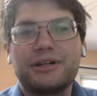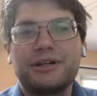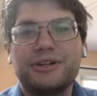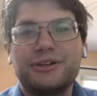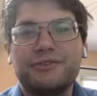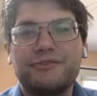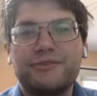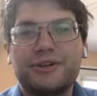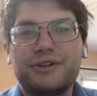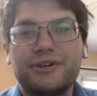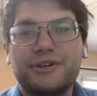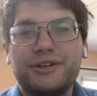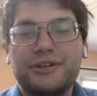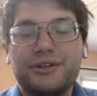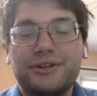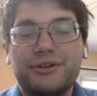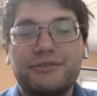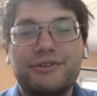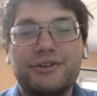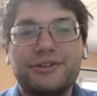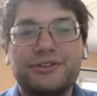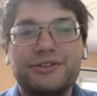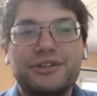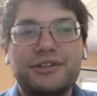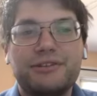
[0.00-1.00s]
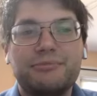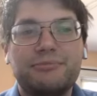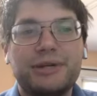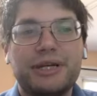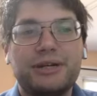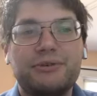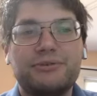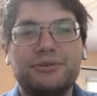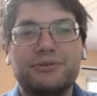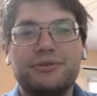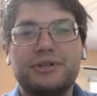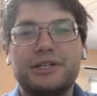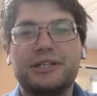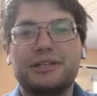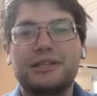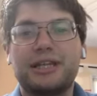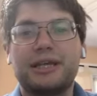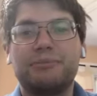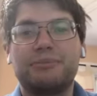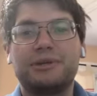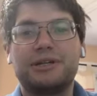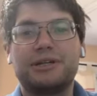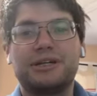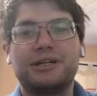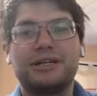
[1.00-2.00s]
Uber- University of Beirut in
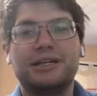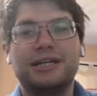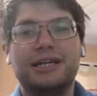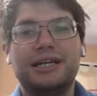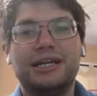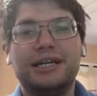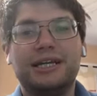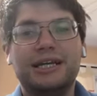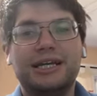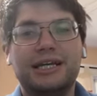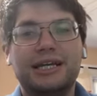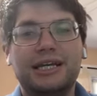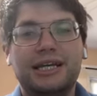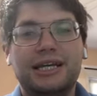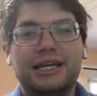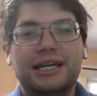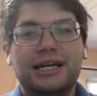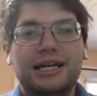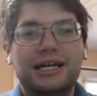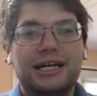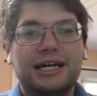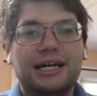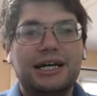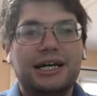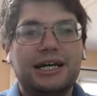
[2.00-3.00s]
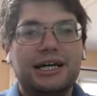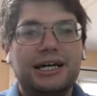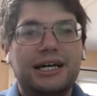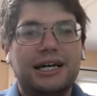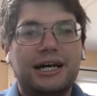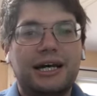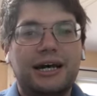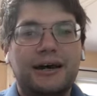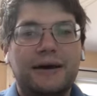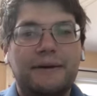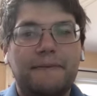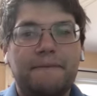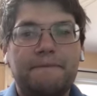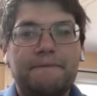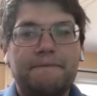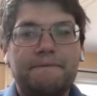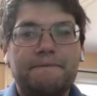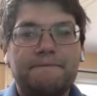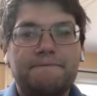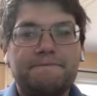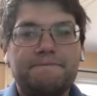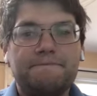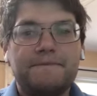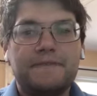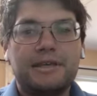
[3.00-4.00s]
Lebanon. Um,
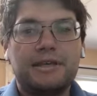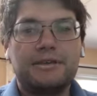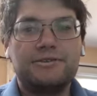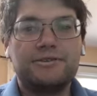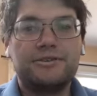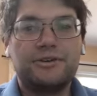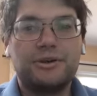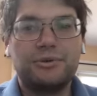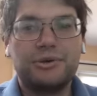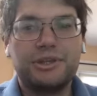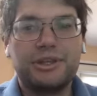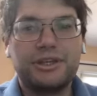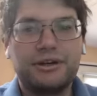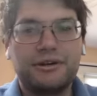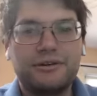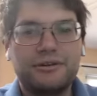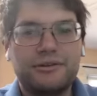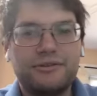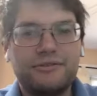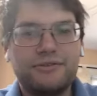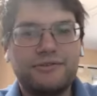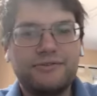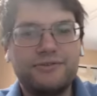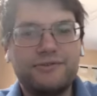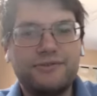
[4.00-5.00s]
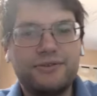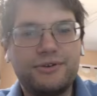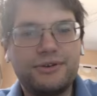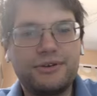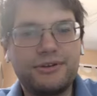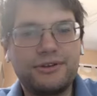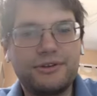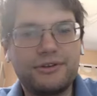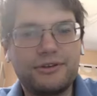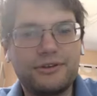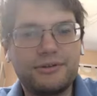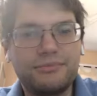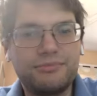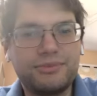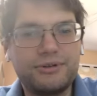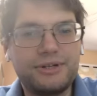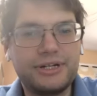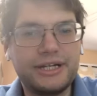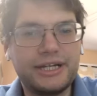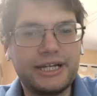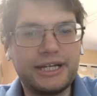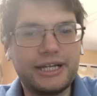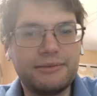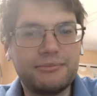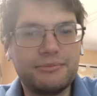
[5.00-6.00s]
so, without further
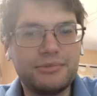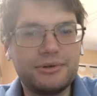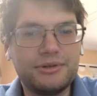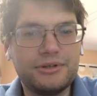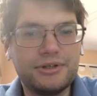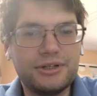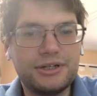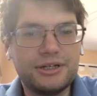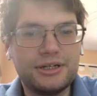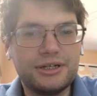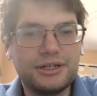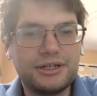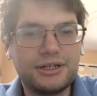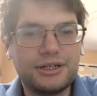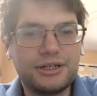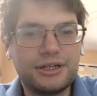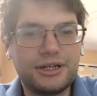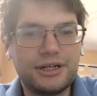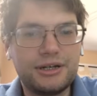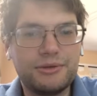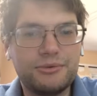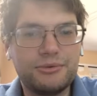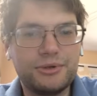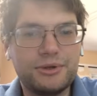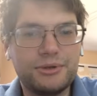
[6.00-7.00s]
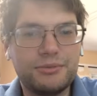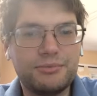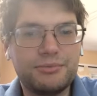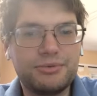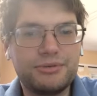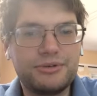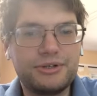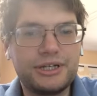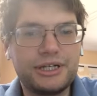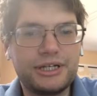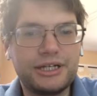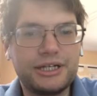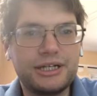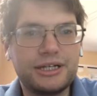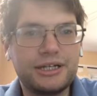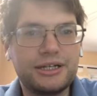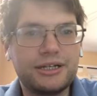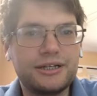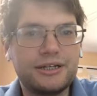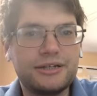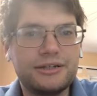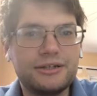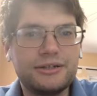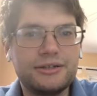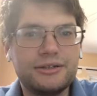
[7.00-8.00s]
preamble, I will
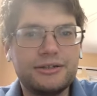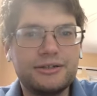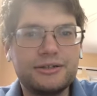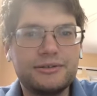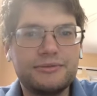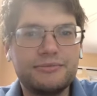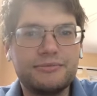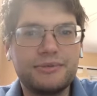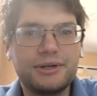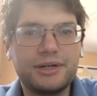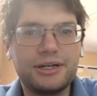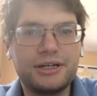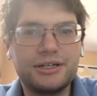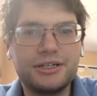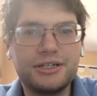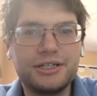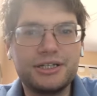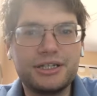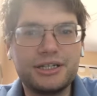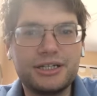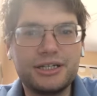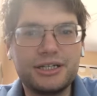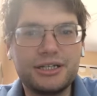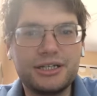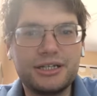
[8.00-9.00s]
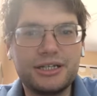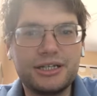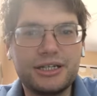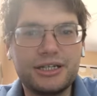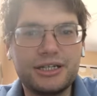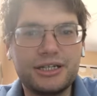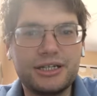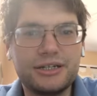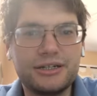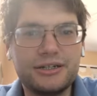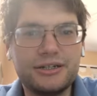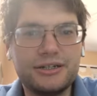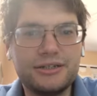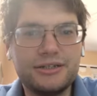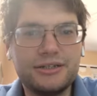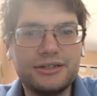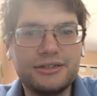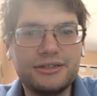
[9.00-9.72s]
bring Majd on here.